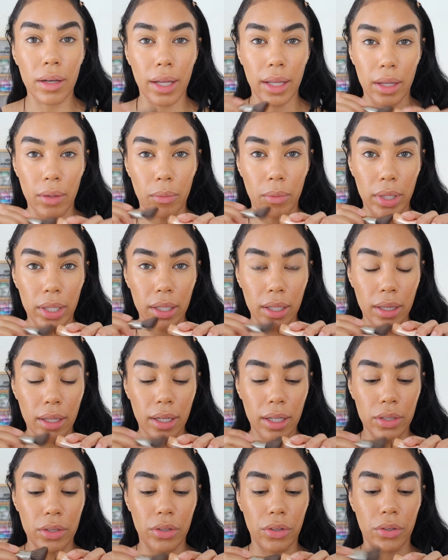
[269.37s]
Okay, and then one thing
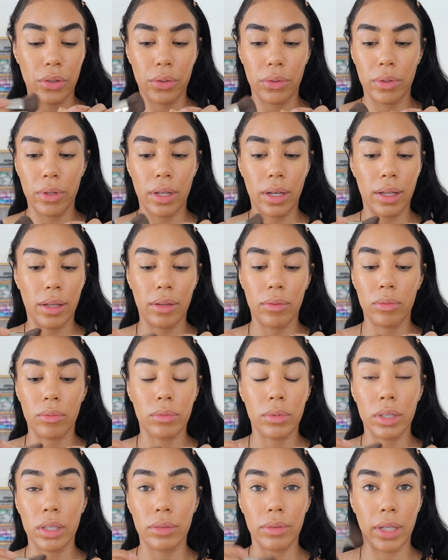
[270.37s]
that I do that I
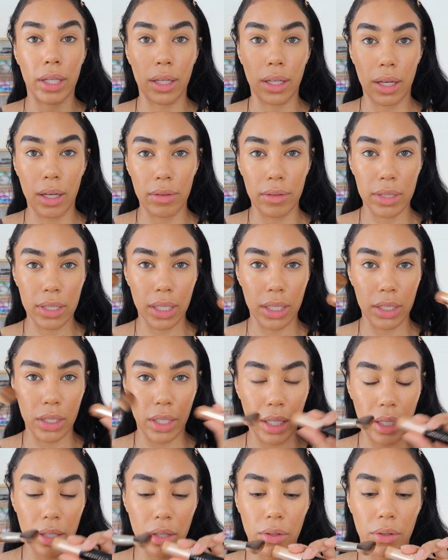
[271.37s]
really, really love is I
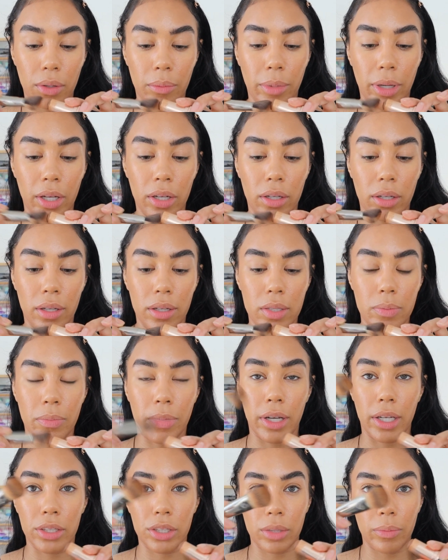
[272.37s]
take a little bit on this
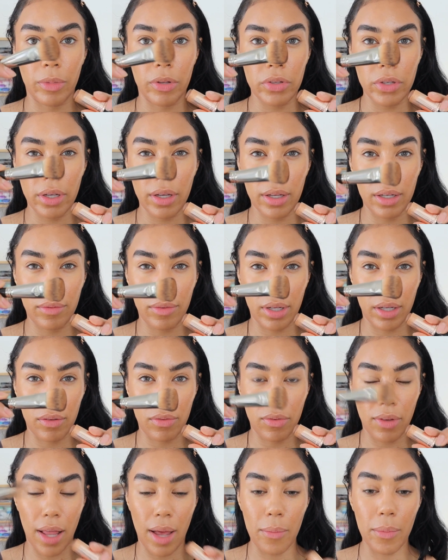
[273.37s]
brush. I'm using kind of like a
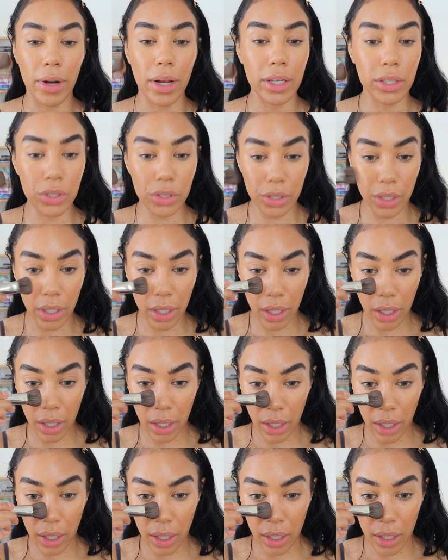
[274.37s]
flat brush,
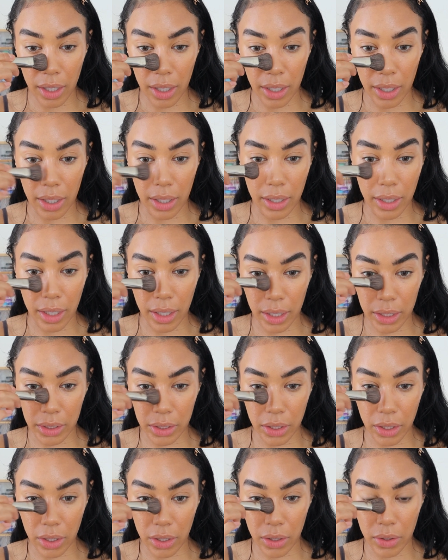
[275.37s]
and I like
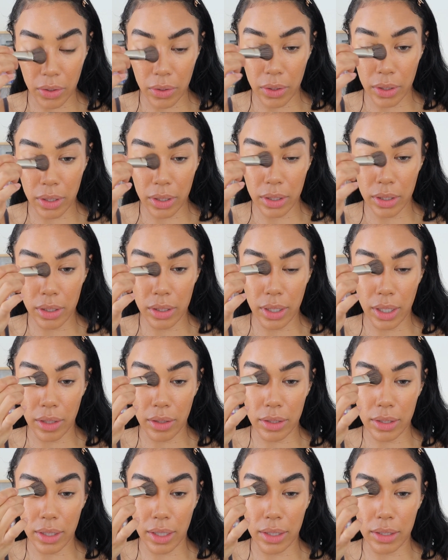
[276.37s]
to go
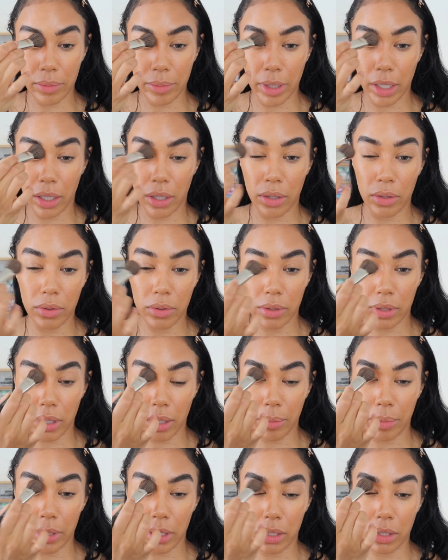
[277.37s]
down the sides of my nose
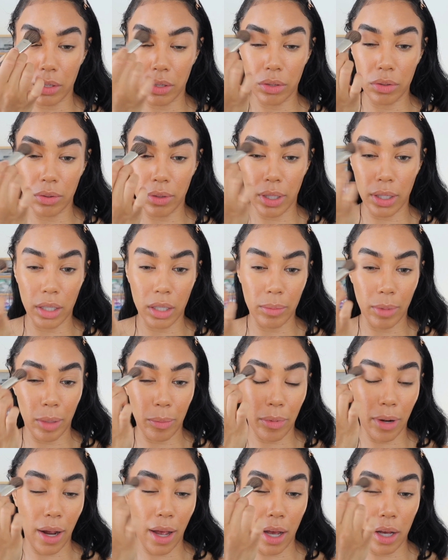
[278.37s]
up into under
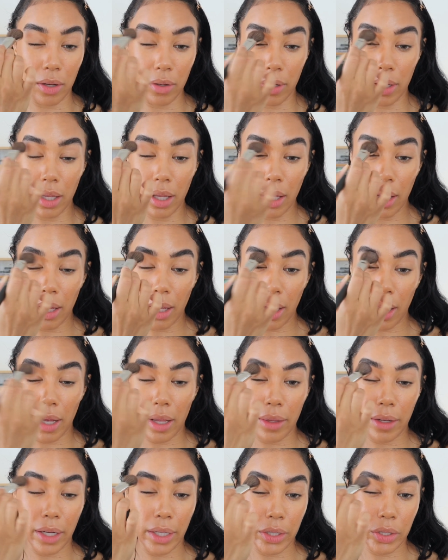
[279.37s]
my brow,
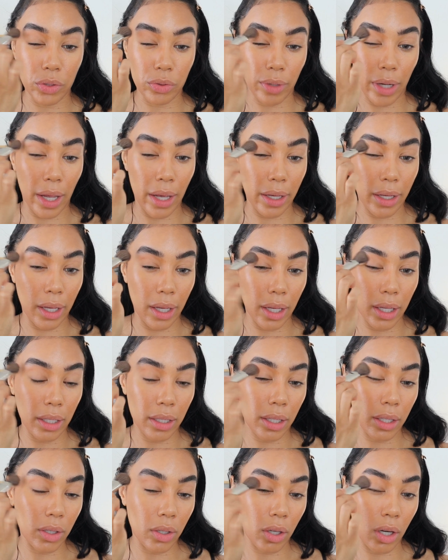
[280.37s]
and then I drag
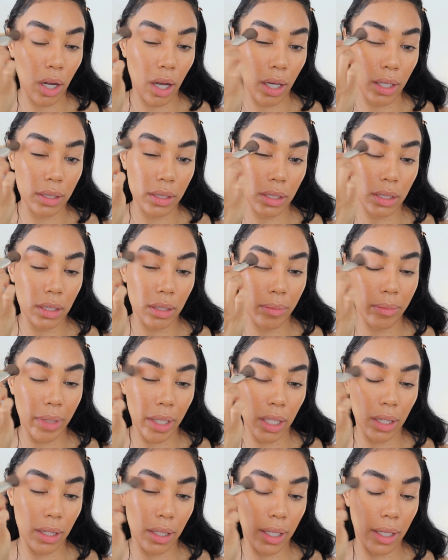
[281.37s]
it across
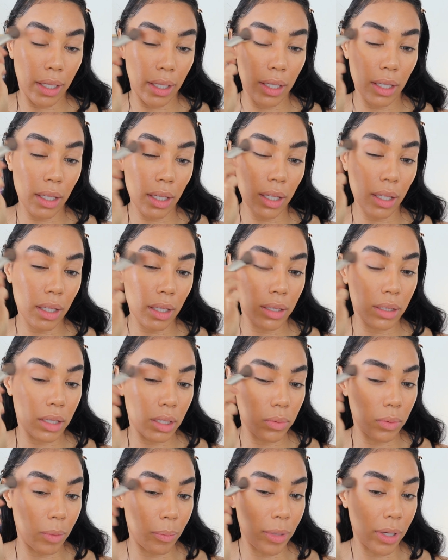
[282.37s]
my lid and
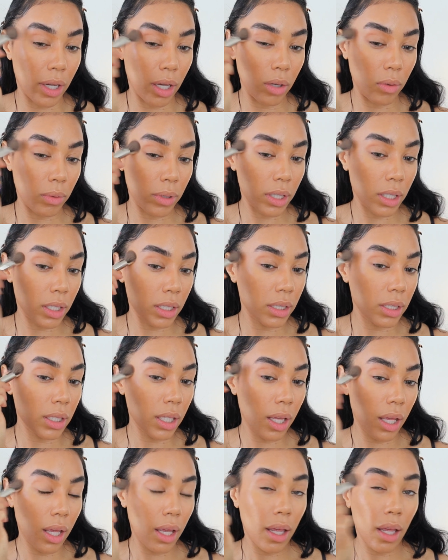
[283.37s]
sweep it outwards